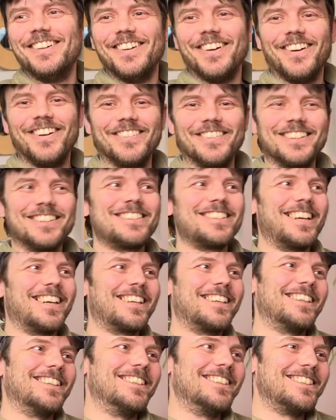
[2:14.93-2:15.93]
on the
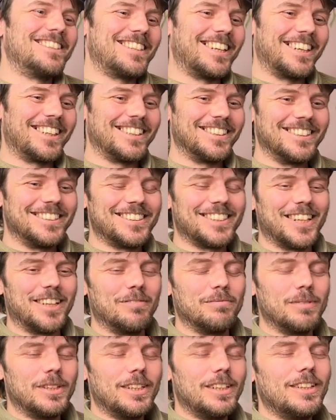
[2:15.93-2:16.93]
second second
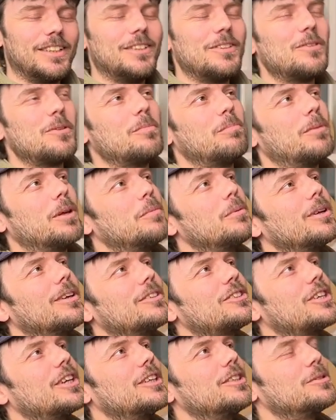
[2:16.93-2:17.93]
attempt. Maybe I'll
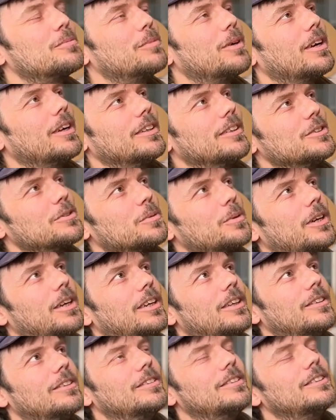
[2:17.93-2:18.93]
change mine as well.